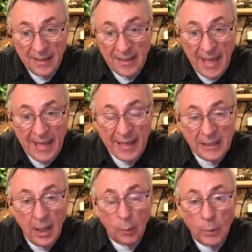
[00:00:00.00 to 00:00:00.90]
Okay?
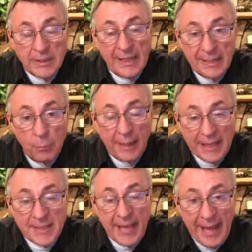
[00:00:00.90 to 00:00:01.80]
In other words, he, what he
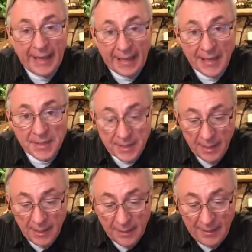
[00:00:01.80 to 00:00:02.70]
is saying is
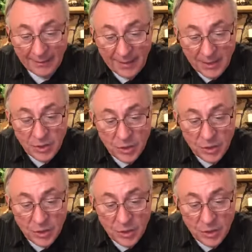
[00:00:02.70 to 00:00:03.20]
that this